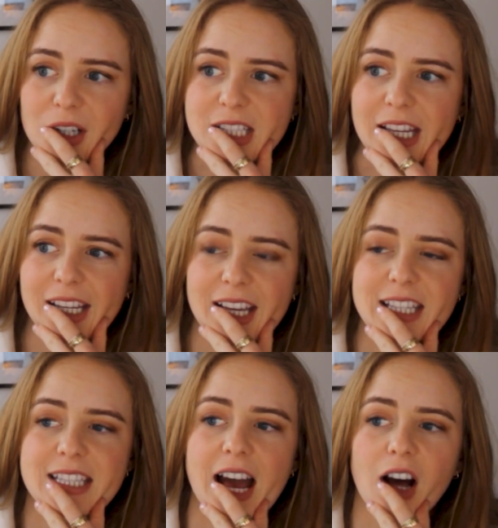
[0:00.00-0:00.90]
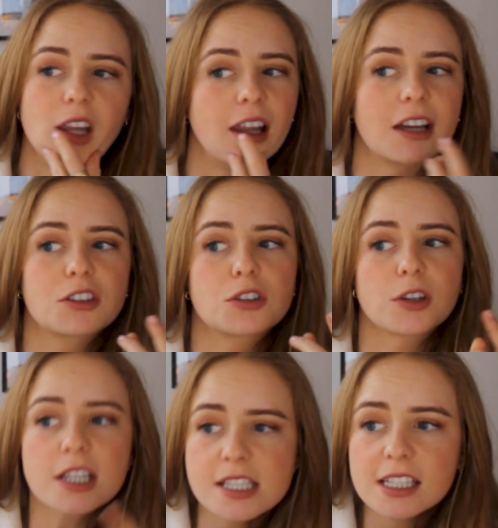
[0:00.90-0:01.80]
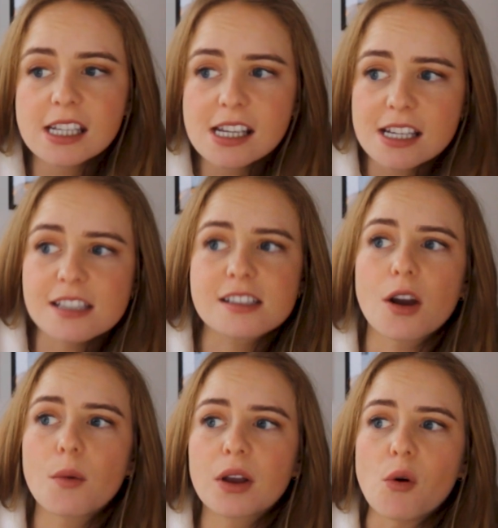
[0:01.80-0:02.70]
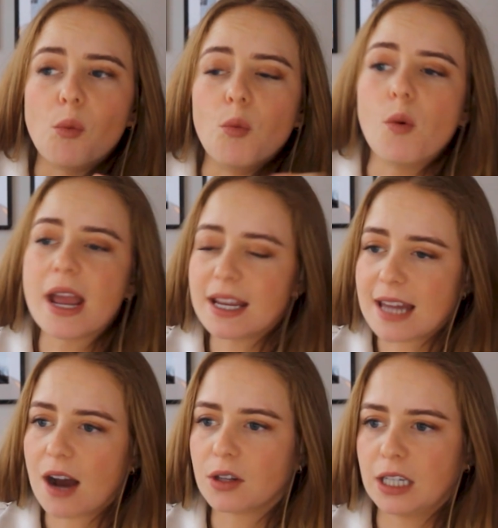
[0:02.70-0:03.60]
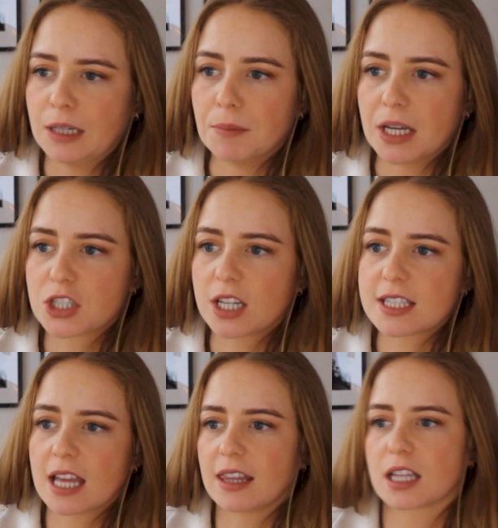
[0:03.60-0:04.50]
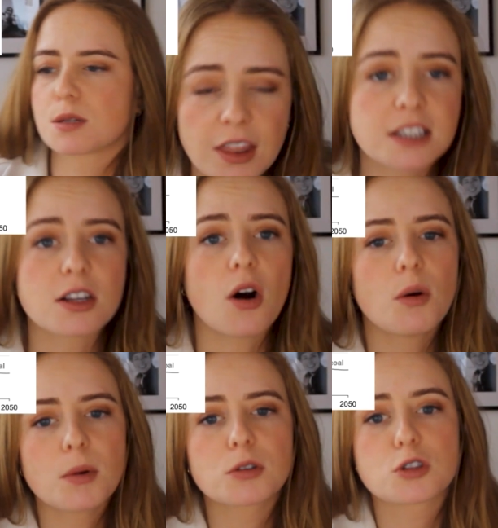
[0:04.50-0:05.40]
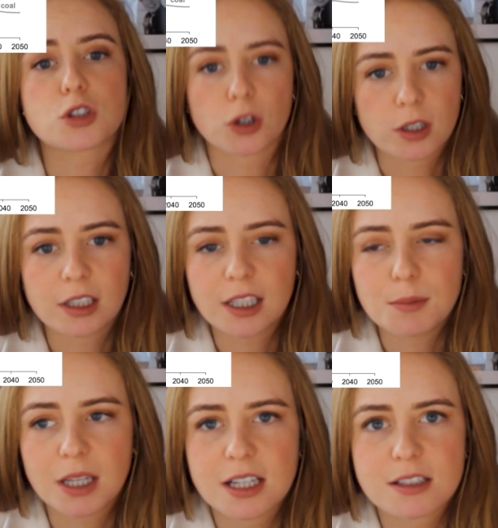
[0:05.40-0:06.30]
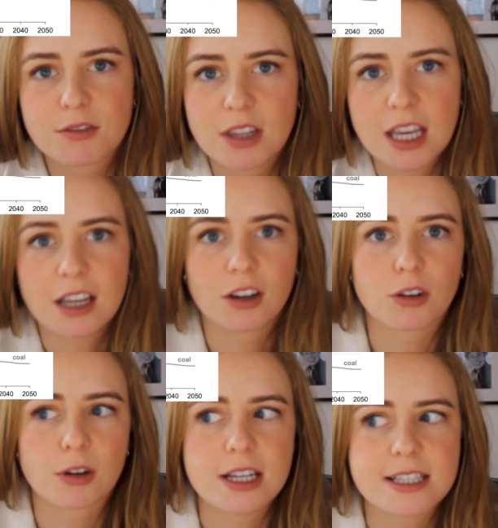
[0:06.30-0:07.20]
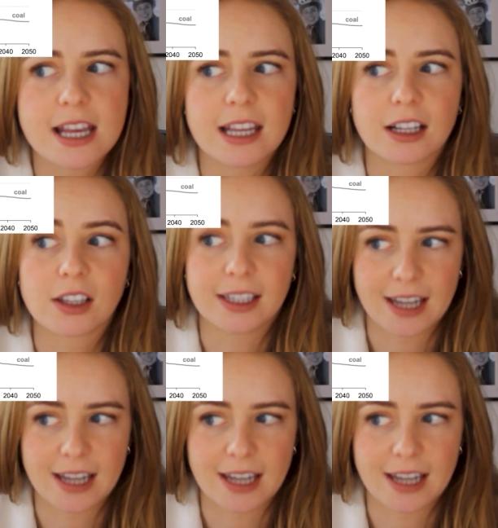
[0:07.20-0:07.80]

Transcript: are seeing is that electricity is going way down in emissions, and that's almost certainly because of the increase in clean